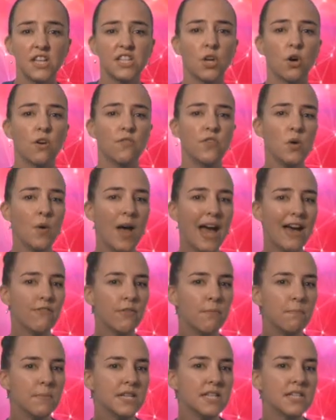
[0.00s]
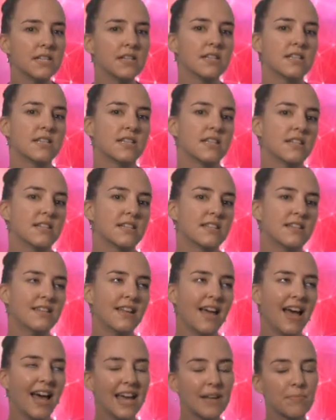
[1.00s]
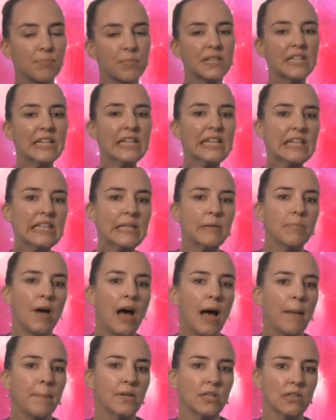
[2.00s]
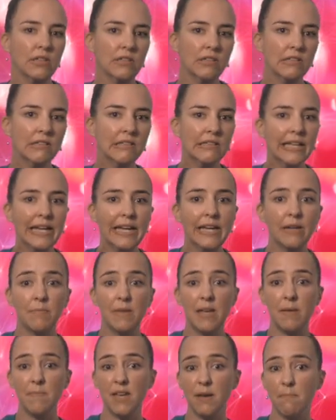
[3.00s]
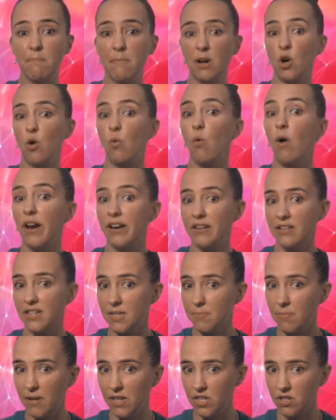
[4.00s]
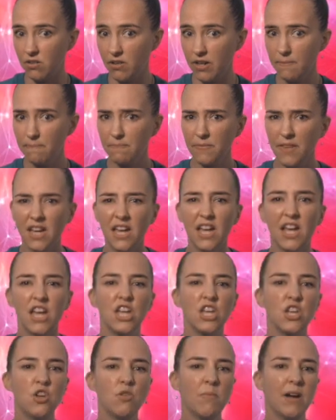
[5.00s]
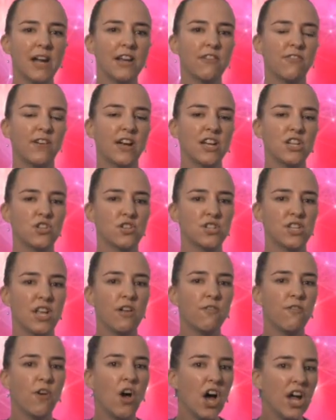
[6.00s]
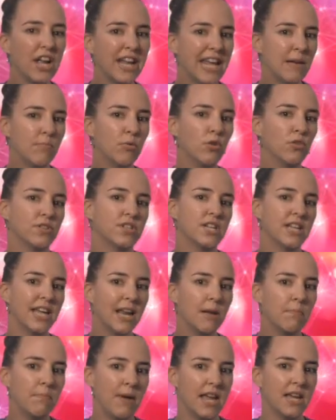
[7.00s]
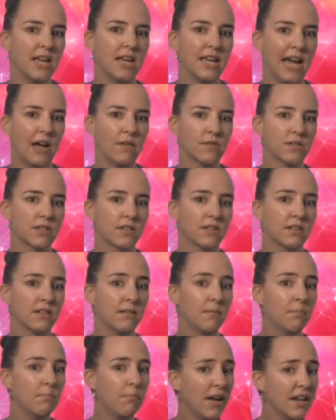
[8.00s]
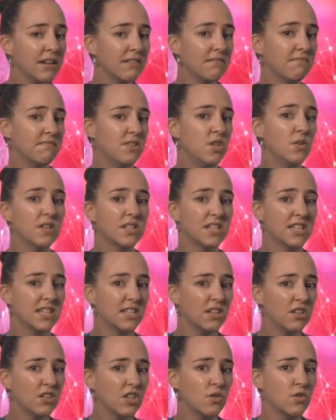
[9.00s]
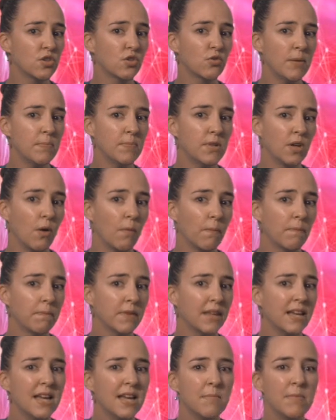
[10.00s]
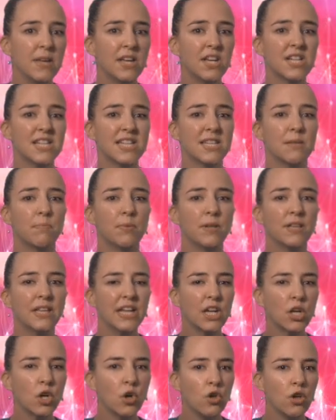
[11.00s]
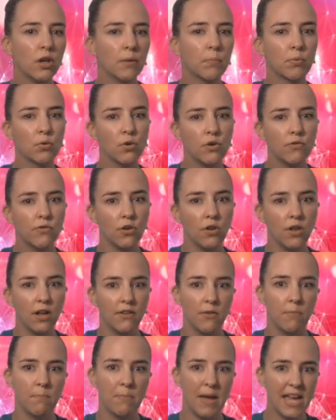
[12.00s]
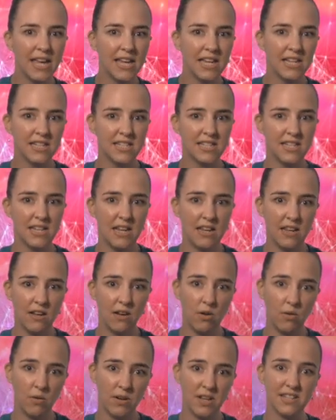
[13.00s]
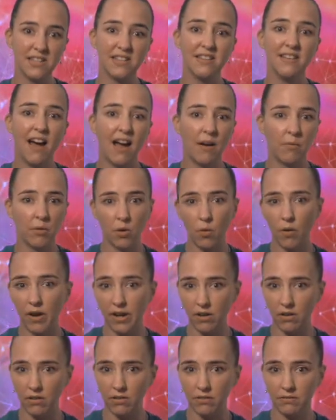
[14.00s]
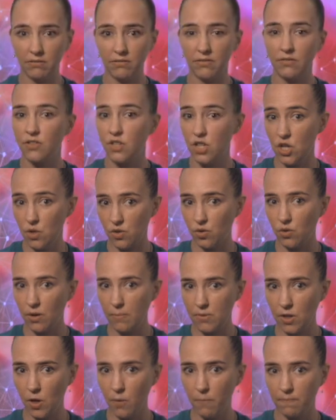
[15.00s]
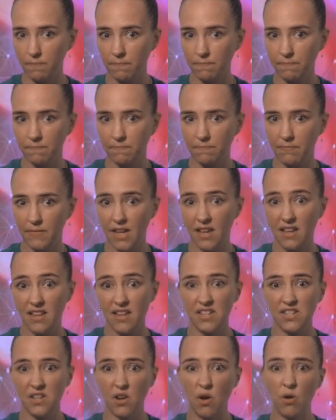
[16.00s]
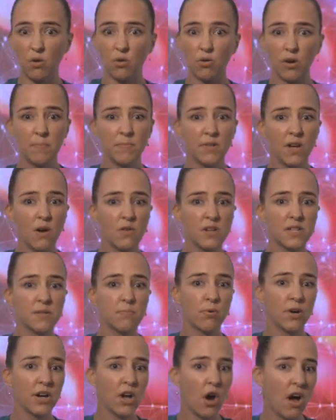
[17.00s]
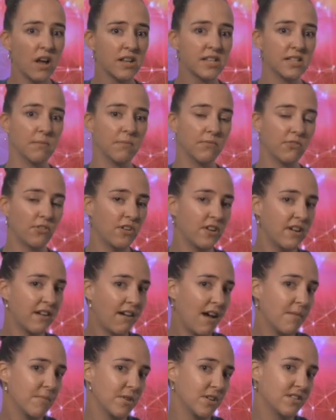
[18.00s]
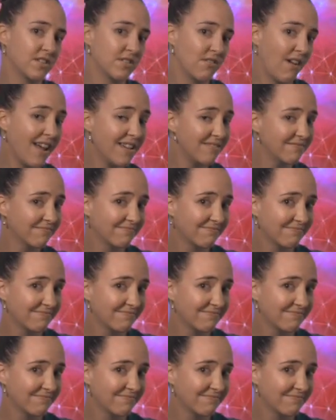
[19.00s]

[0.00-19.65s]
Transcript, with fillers: So if you have a business that's not politically popular, like maybe a marijuana dispensary, you might find yourself unable to get a bank account. But you can still use crypto because the political approval of a banking CEO is not required to use crypto. So crypto is pretty awesome for e-commerce, right?